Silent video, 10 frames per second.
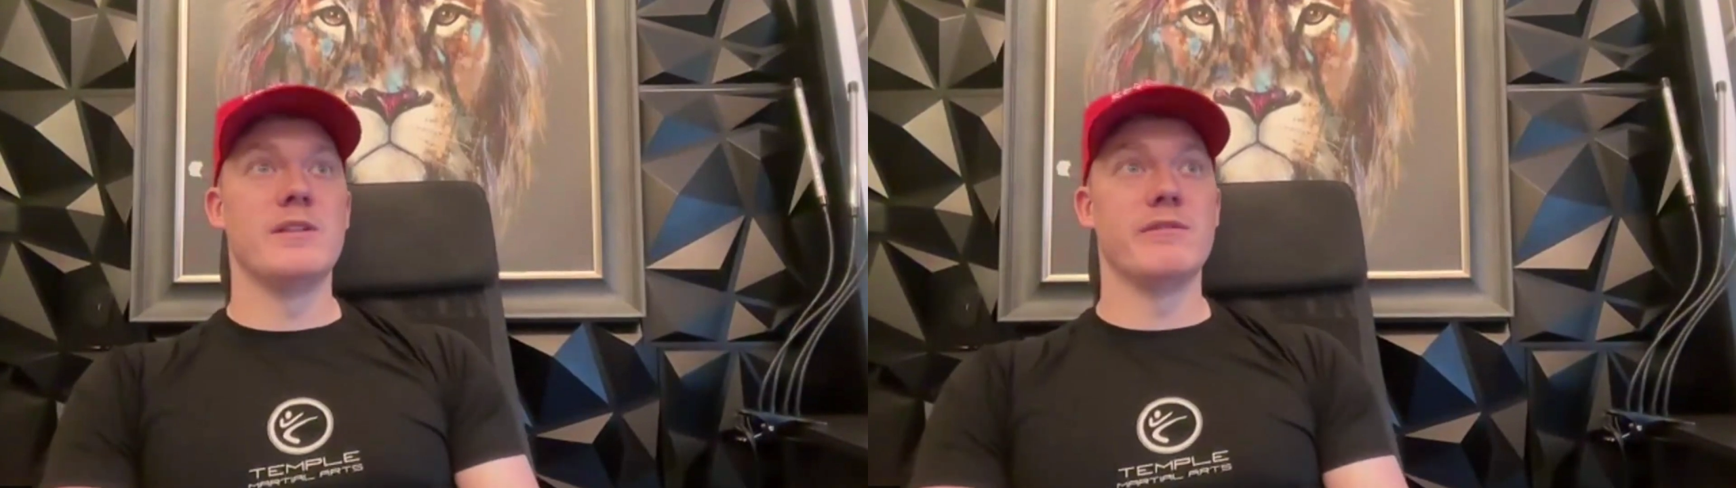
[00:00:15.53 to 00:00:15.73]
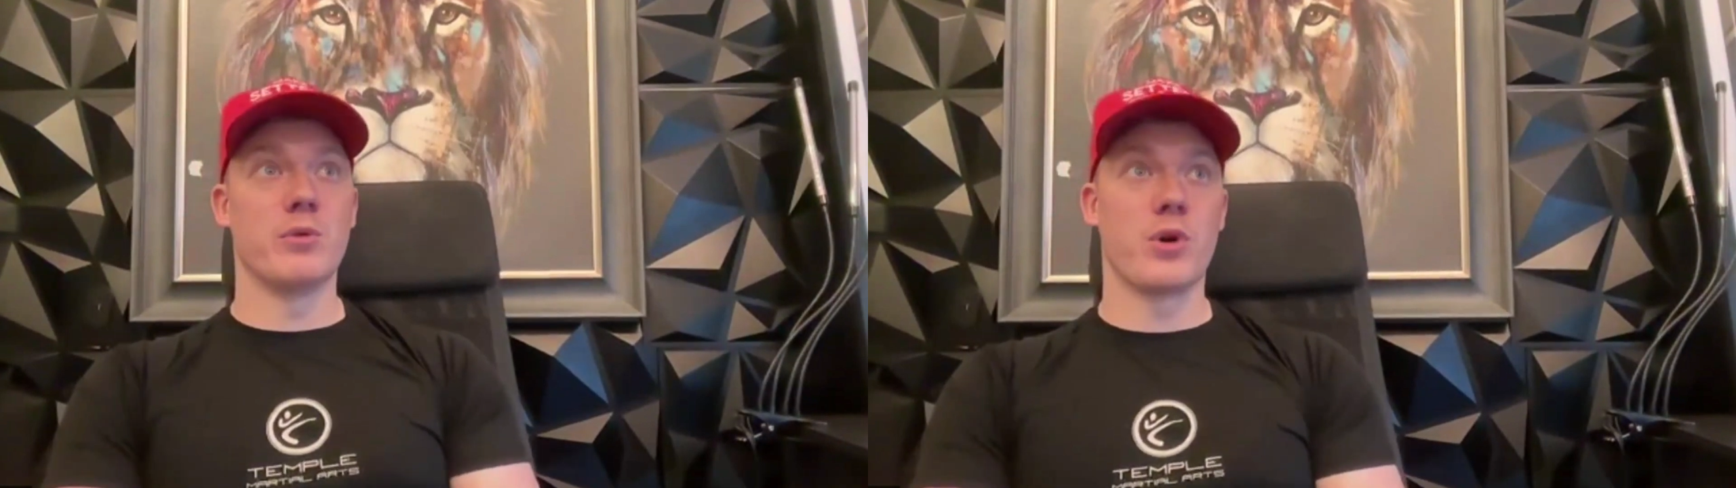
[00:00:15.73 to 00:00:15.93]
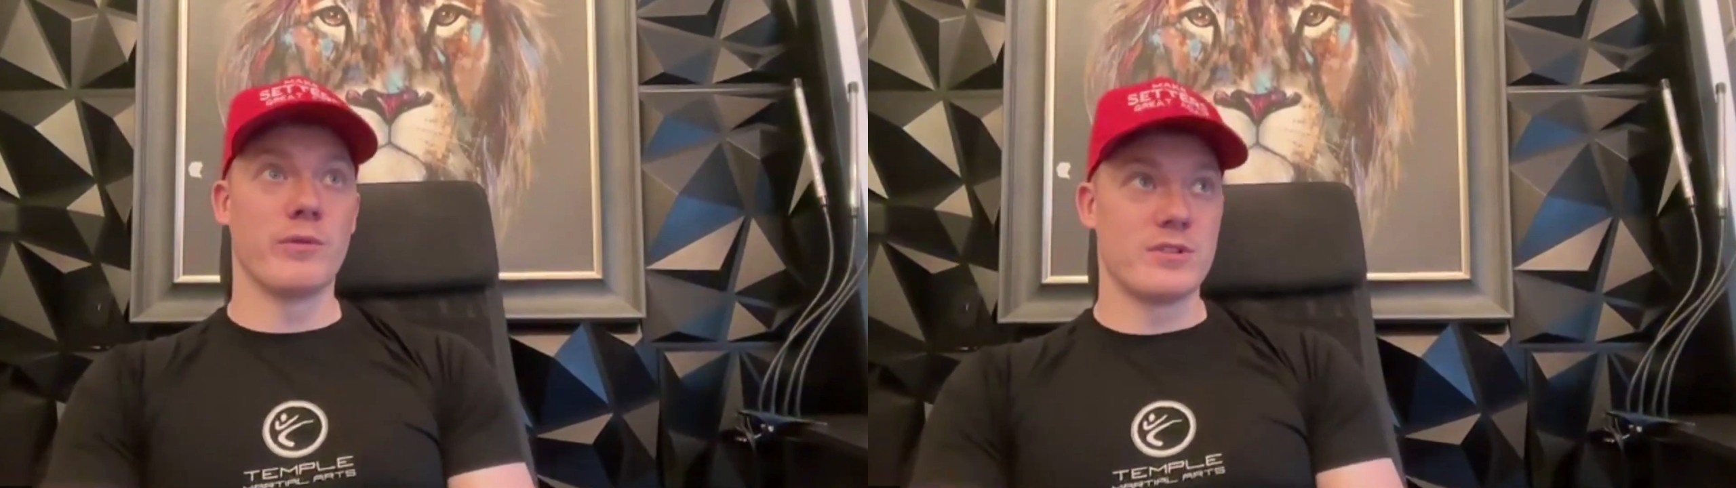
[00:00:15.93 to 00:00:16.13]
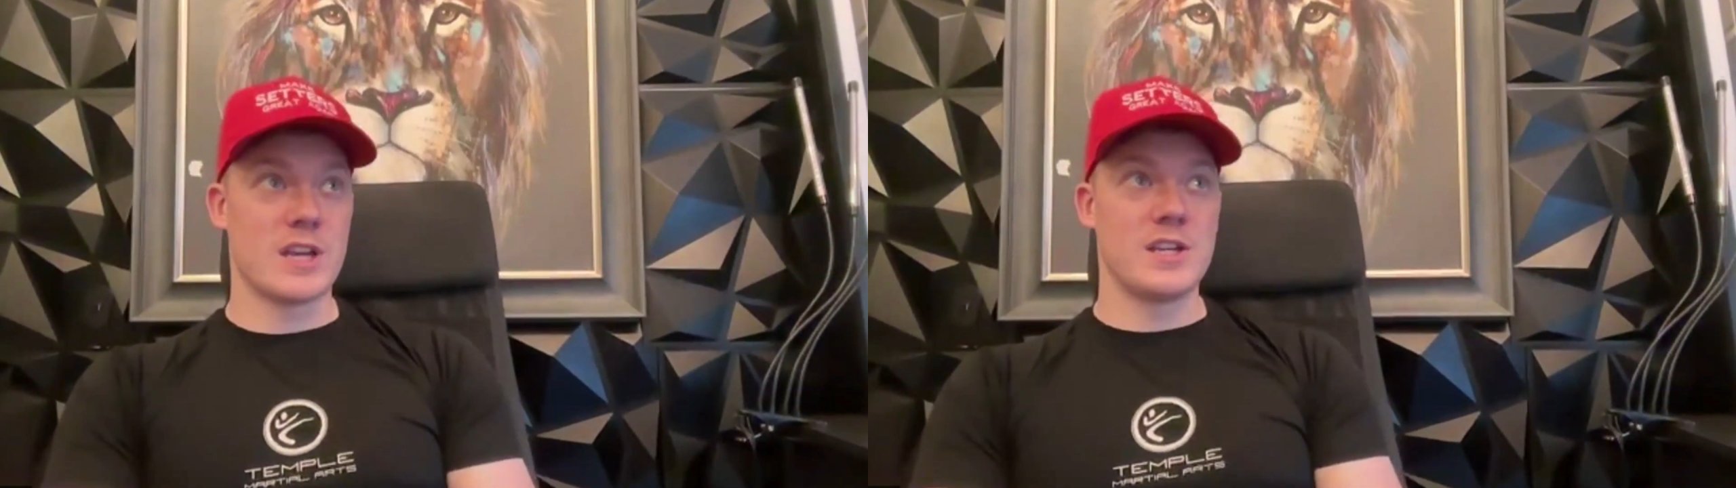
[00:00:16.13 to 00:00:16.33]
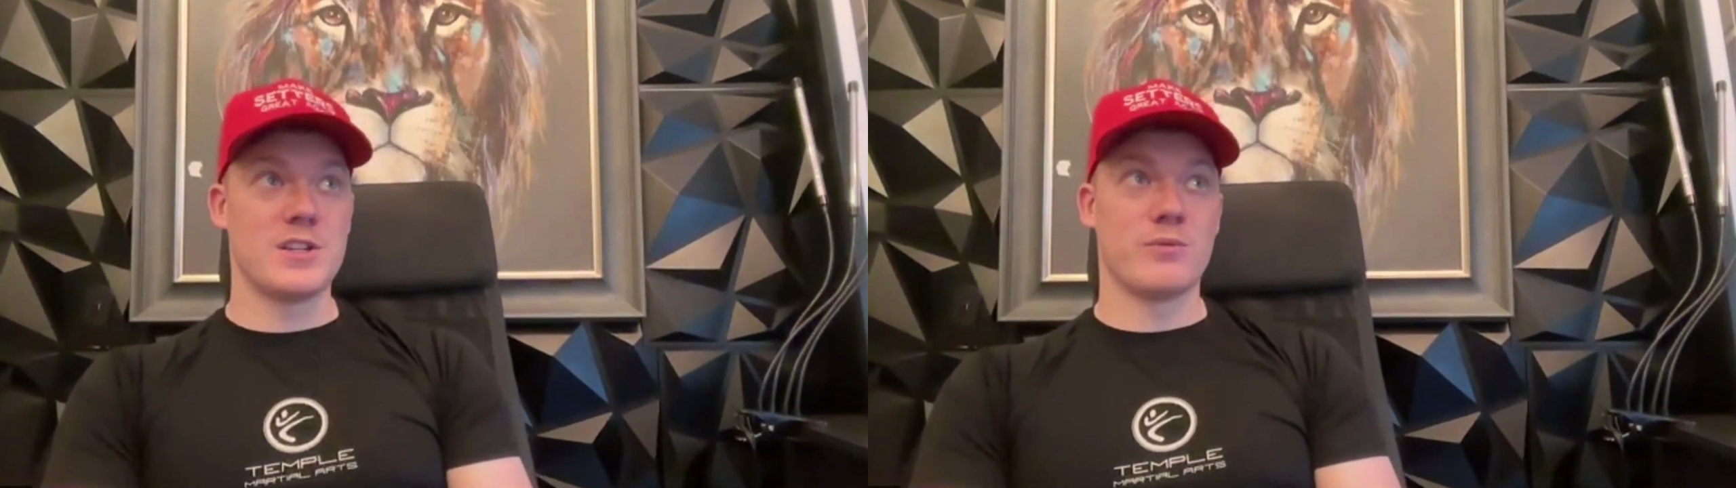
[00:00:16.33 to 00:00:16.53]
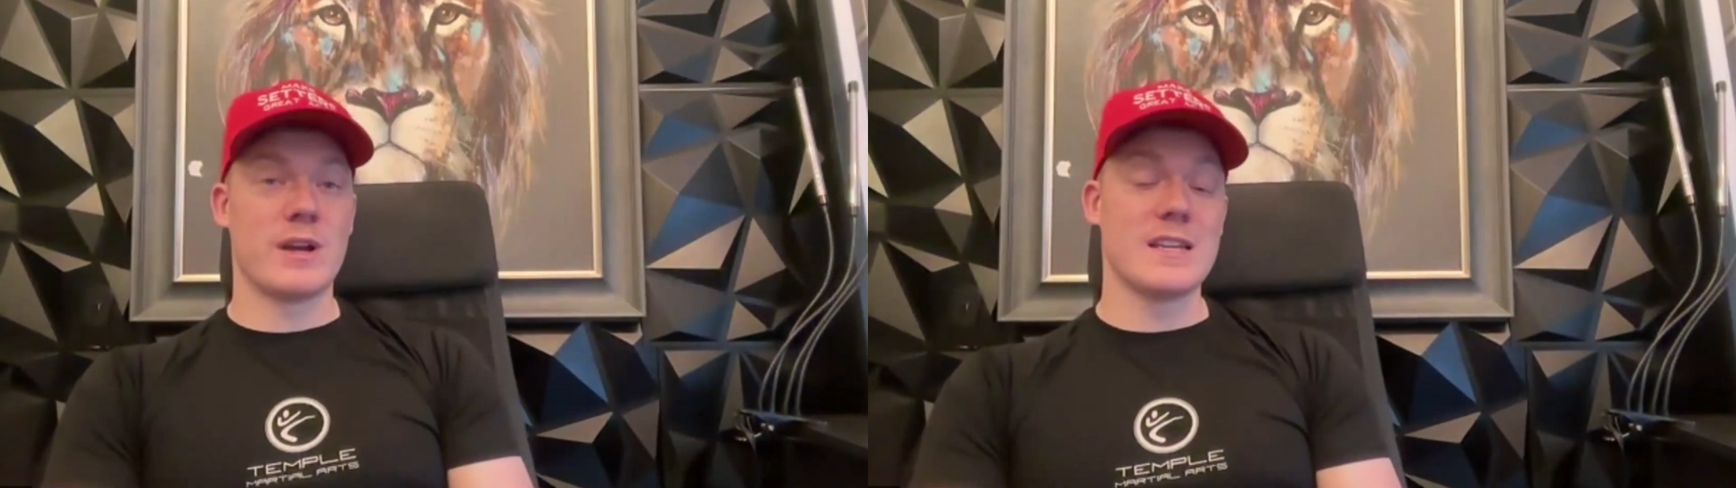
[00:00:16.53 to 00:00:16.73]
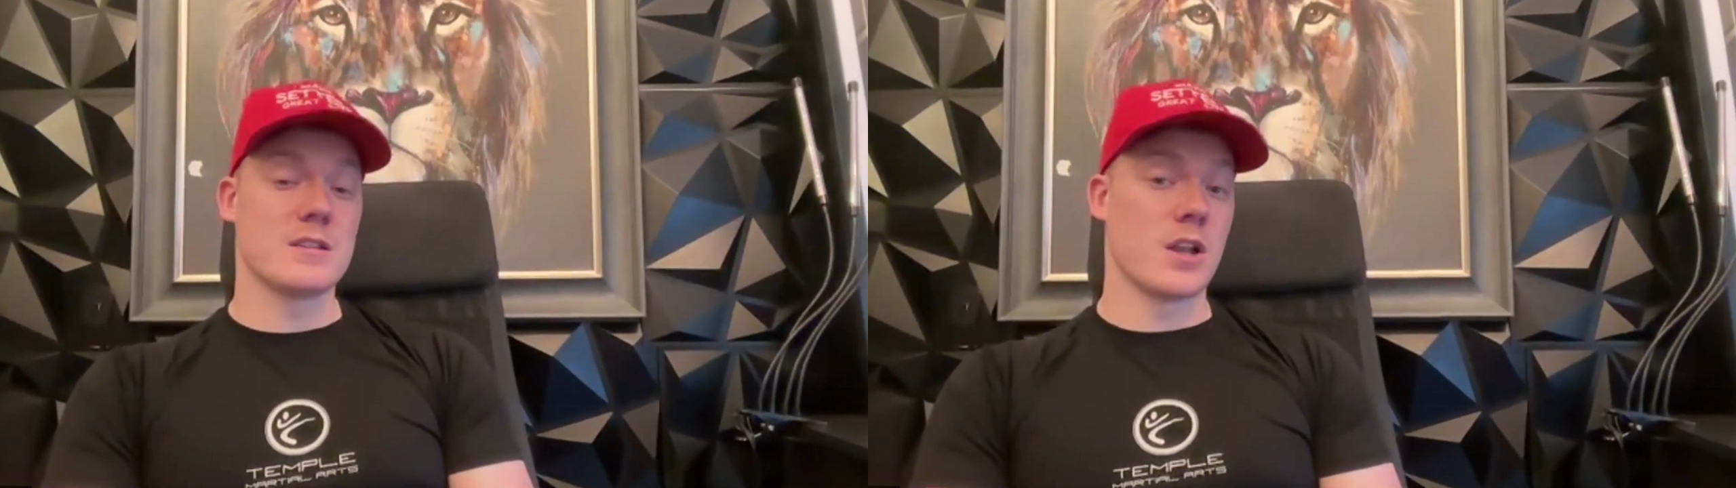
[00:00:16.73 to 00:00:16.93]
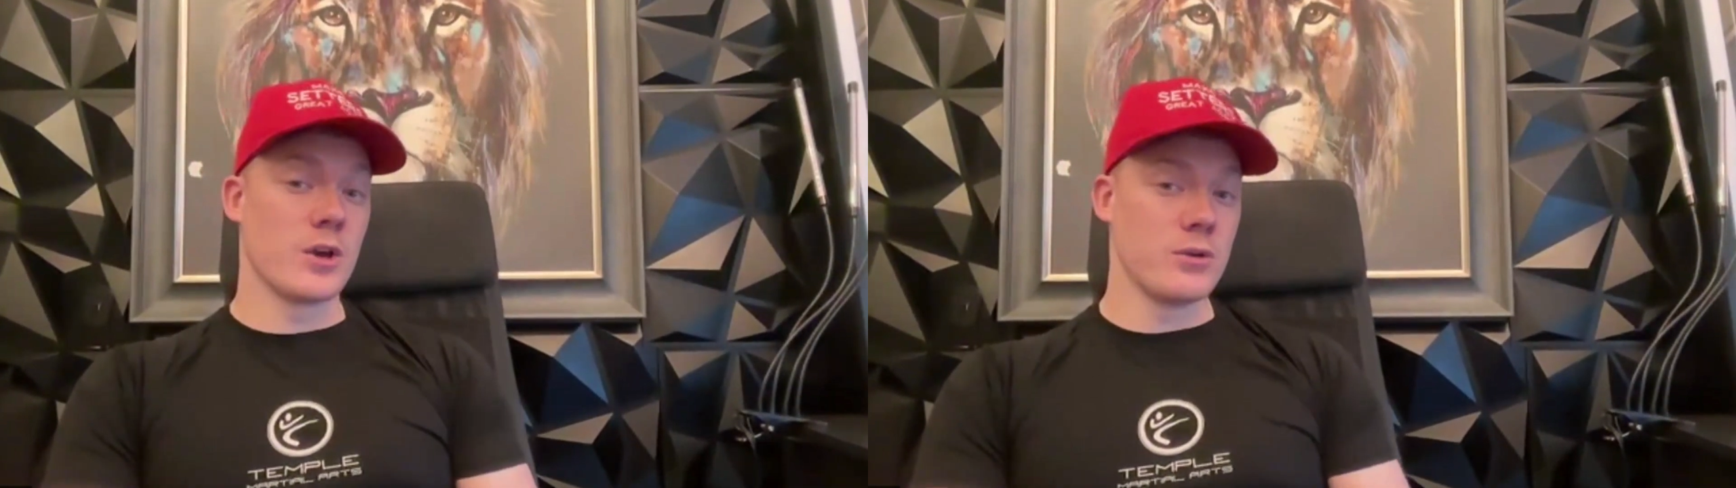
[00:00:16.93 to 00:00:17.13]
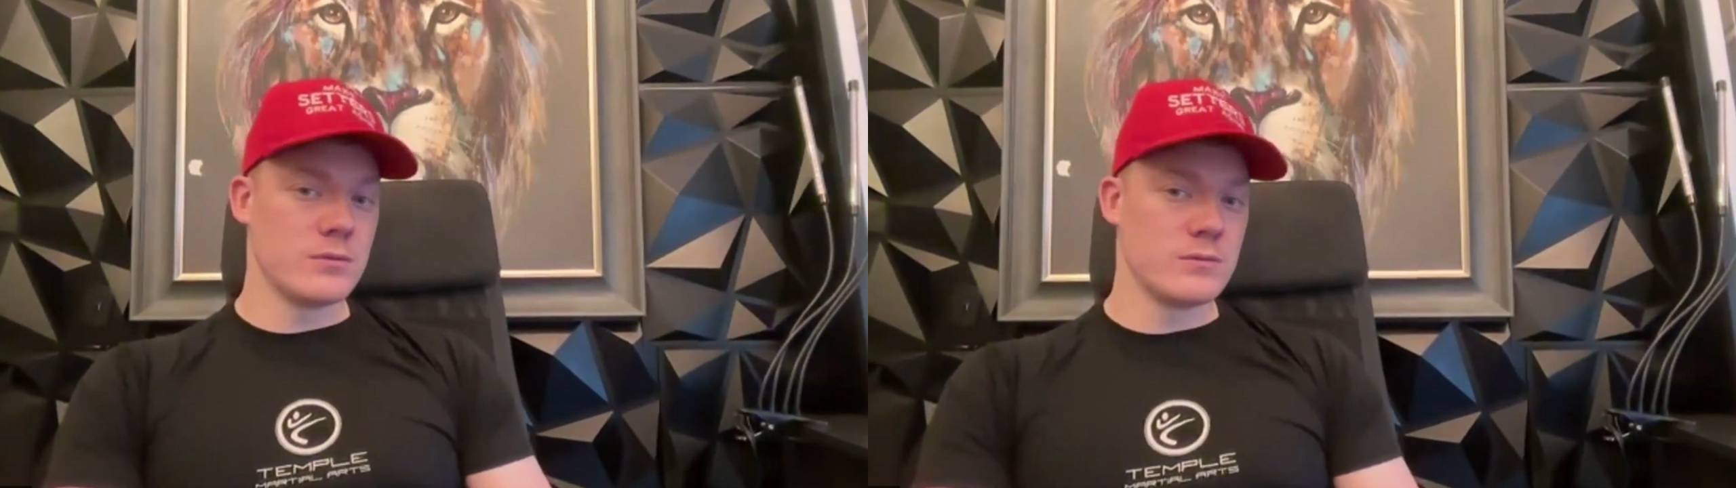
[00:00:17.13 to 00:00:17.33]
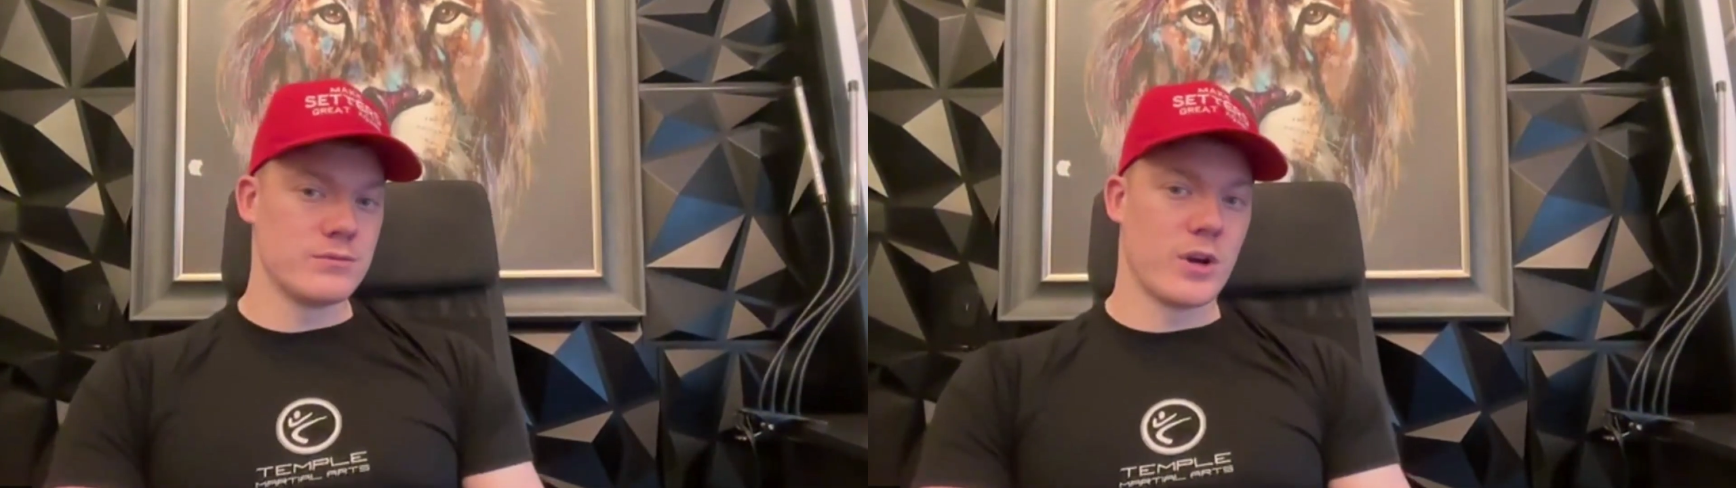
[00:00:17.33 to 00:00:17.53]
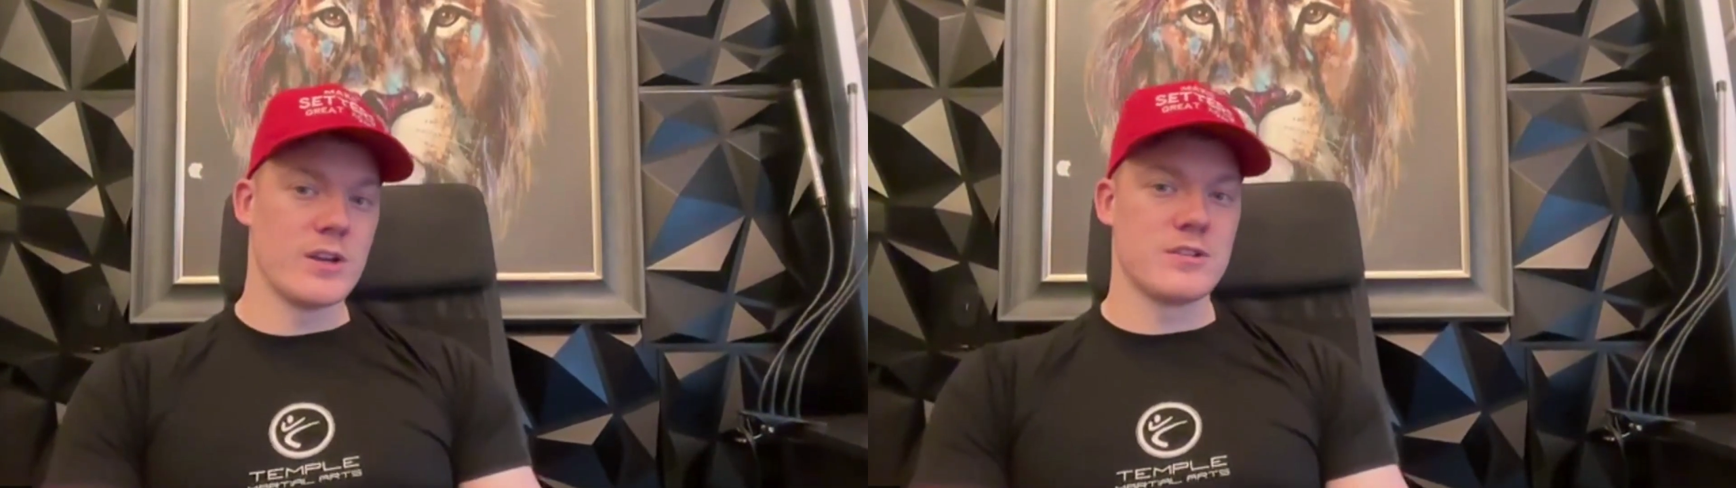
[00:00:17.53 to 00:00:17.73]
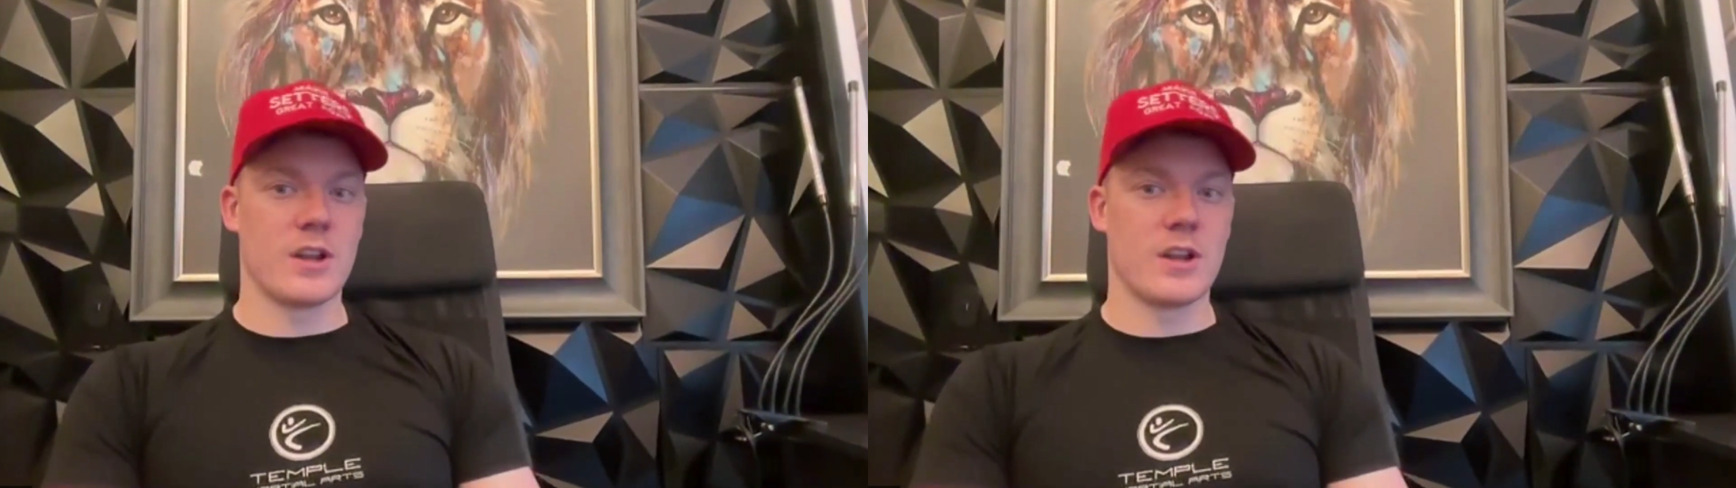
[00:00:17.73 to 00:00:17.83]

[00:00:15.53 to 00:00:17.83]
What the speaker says: meaningful conversation rate is low, right?